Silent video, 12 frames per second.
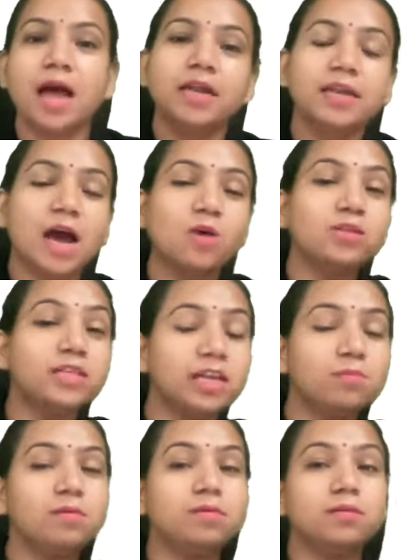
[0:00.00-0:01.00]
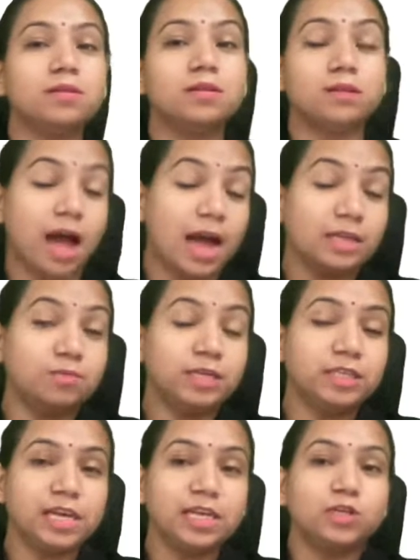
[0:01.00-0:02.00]
Now tell me, I'll be
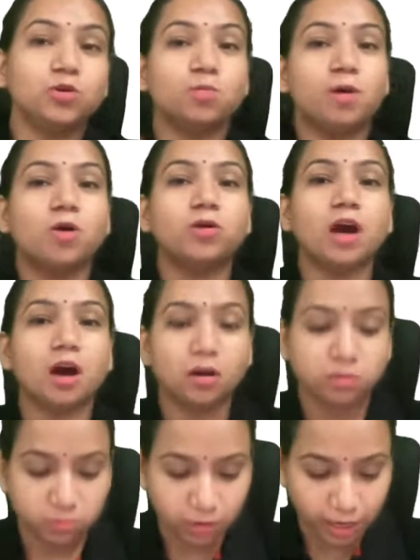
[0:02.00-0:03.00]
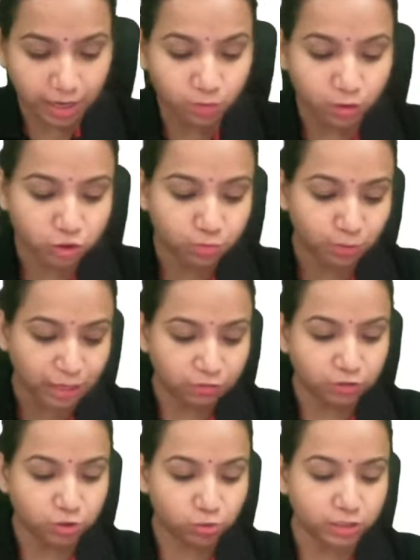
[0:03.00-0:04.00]
telling you about a thing which many
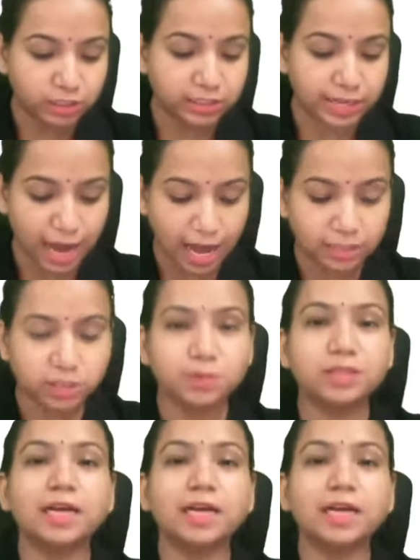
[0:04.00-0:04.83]
of the students, they ask me,